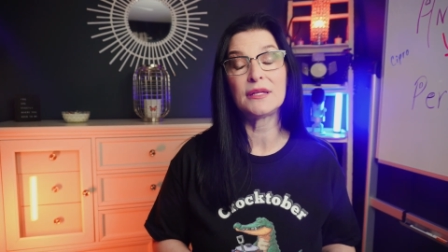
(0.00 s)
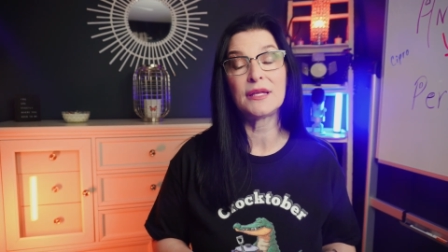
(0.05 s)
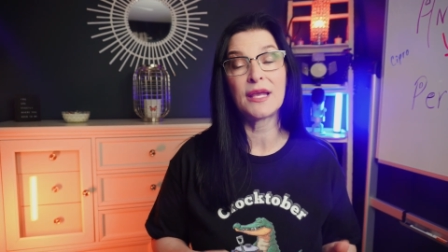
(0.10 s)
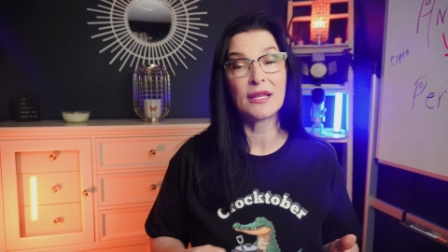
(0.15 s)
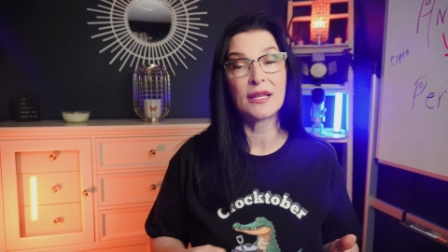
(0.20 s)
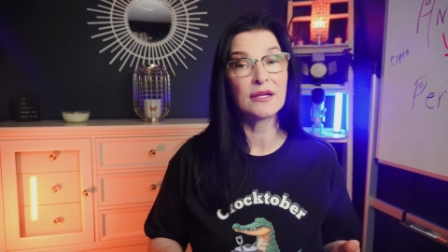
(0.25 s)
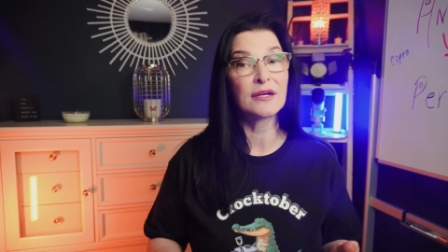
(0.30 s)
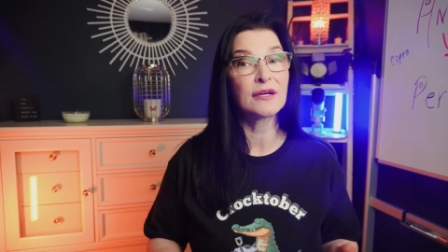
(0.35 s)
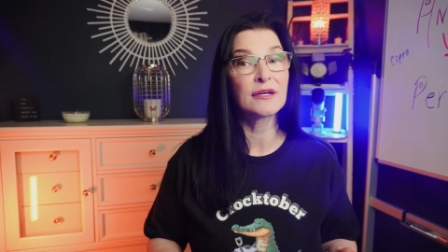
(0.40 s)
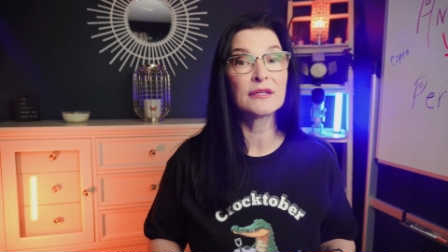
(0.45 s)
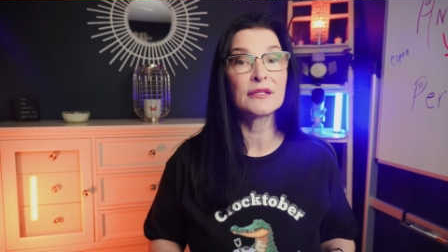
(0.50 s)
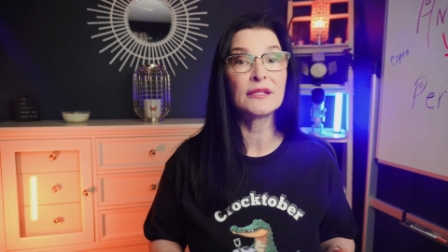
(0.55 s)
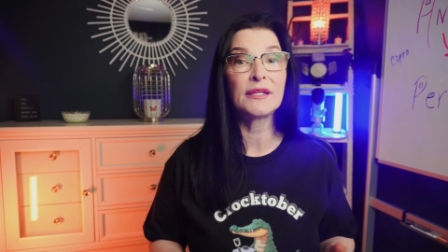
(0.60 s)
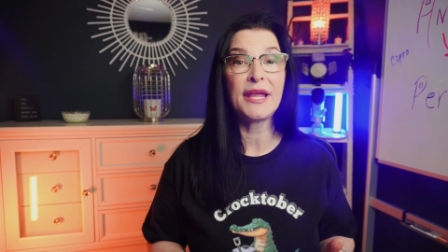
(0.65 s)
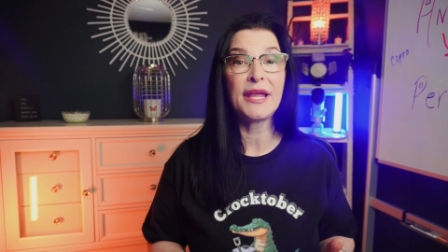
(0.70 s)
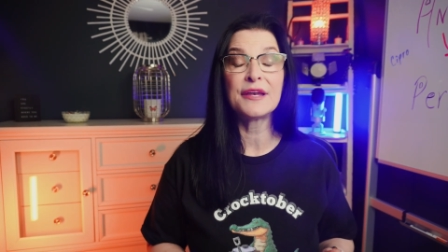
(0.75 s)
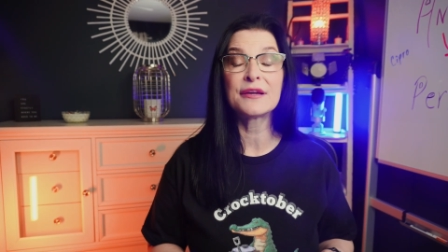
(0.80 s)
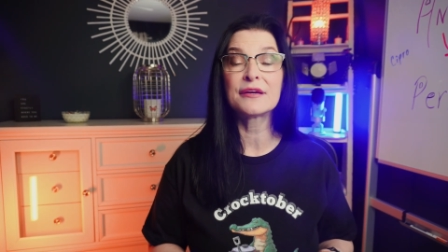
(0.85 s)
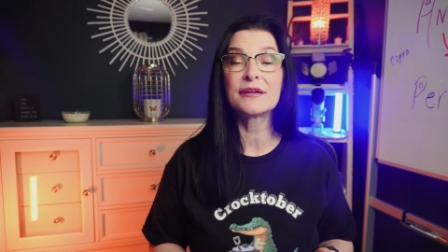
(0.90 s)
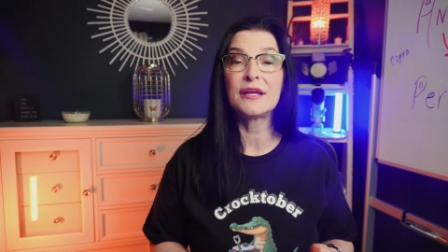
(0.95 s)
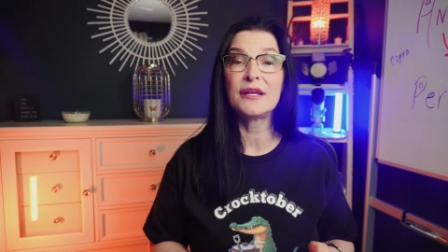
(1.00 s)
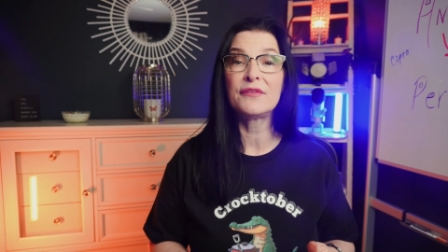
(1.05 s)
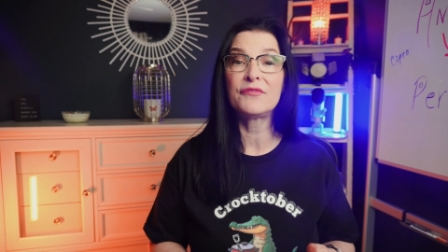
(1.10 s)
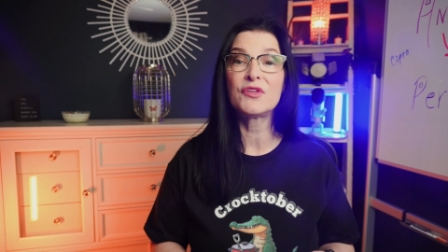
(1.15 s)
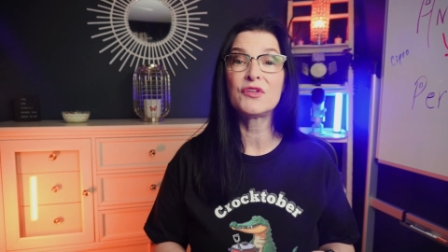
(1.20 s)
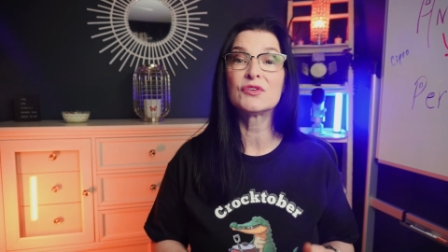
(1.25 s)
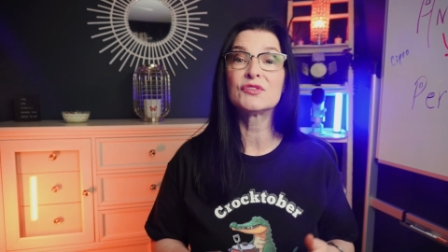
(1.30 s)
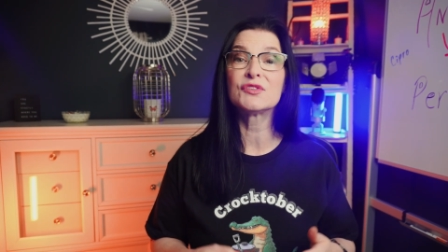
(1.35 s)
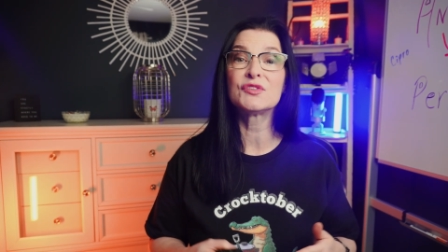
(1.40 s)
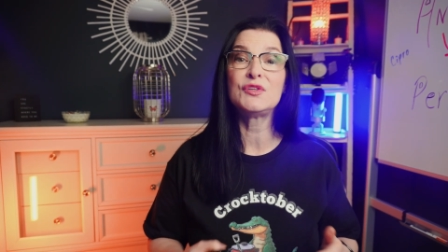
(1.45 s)
can occur later if
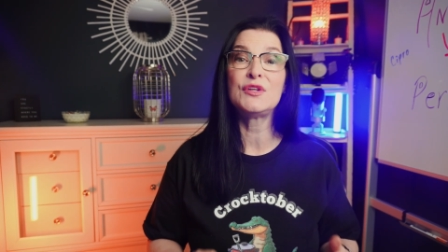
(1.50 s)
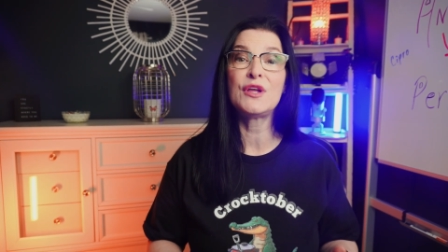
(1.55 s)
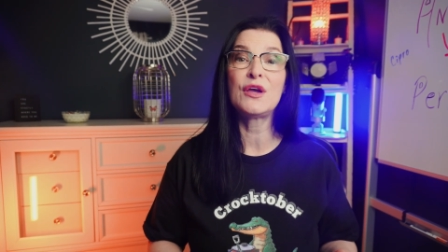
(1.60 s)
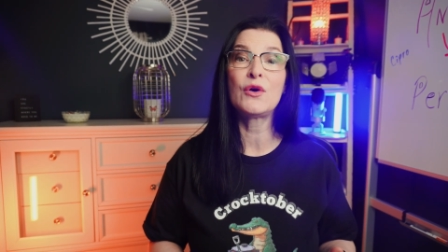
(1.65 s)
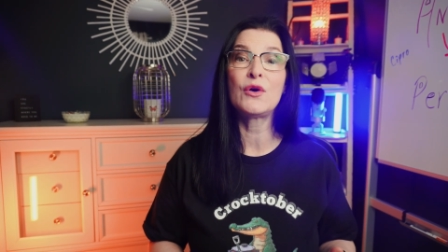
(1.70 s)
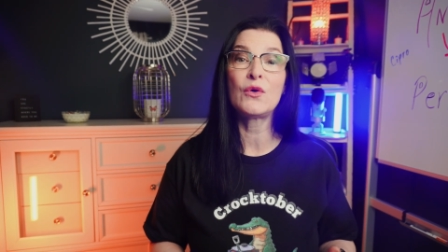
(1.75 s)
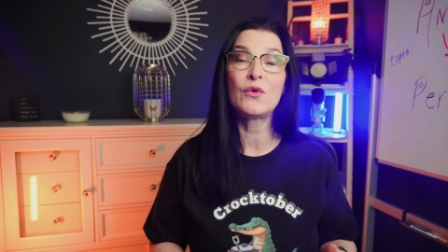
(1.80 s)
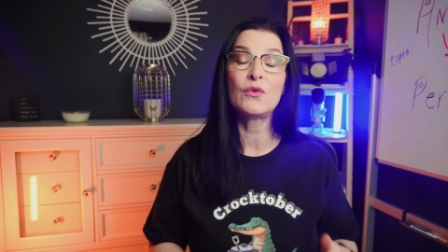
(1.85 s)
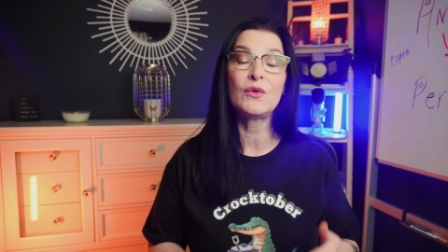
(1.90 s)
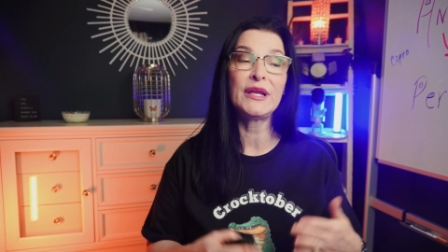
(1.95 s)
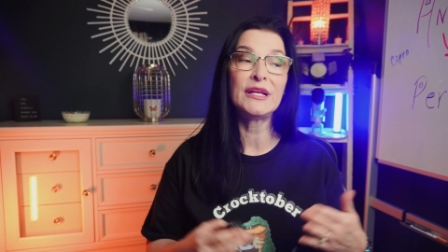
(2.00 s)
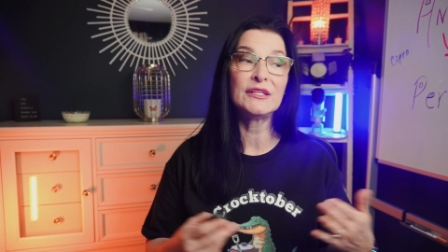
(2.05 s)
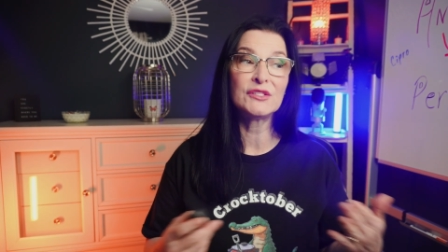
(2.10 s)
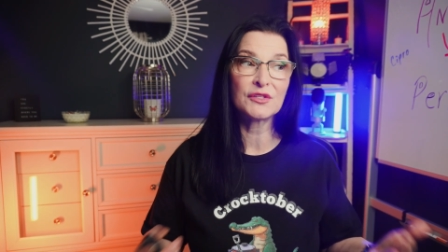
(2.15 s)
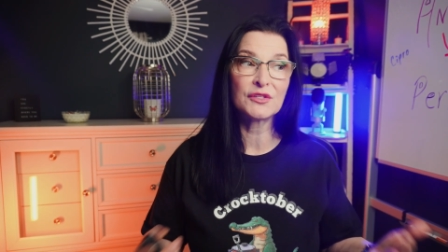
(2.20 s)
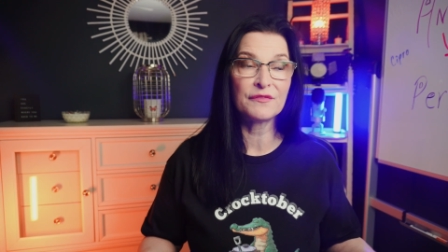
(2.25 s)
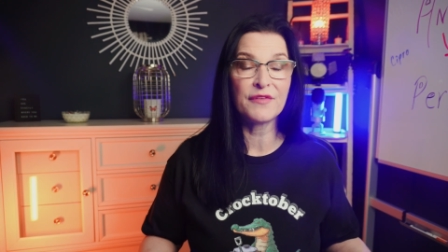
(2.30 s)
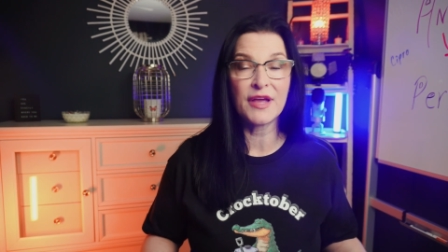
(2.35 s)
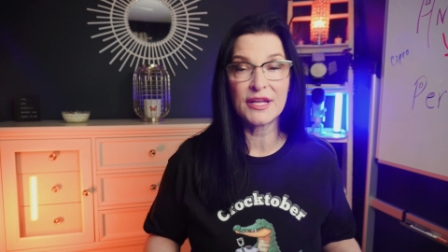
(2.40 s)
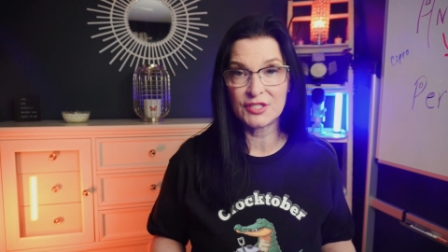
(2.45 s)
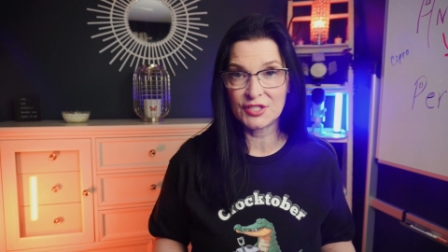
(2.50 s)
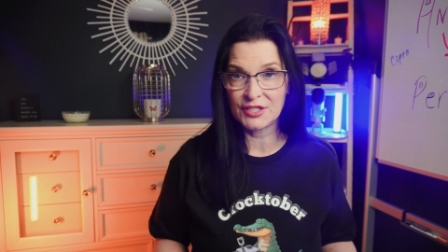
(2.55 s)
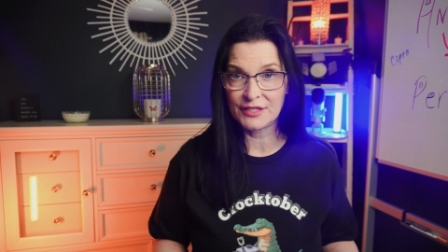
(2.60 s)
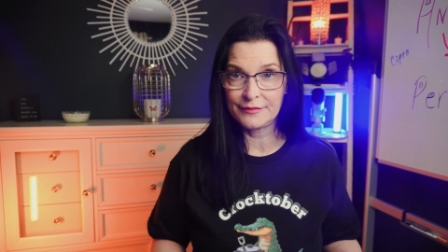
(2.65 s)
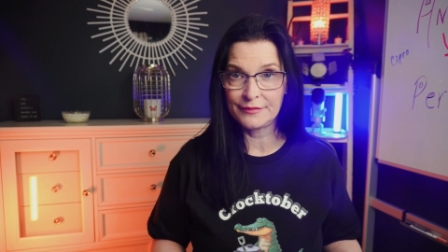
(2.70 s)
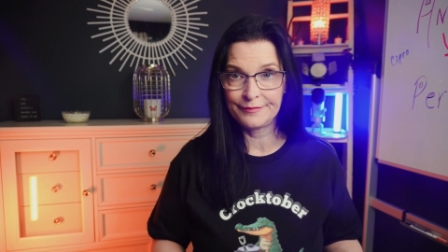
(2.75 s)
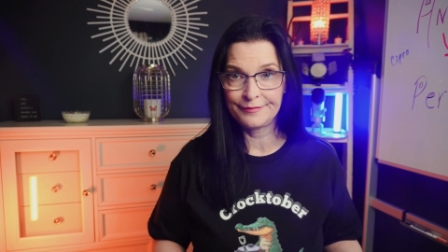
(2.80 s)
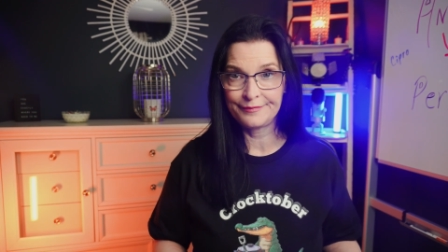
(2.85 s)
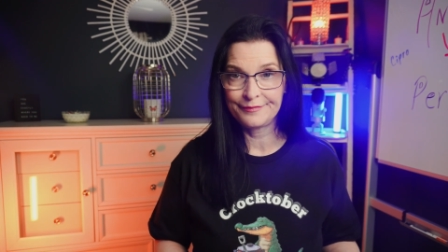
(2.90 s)
there's no intervention.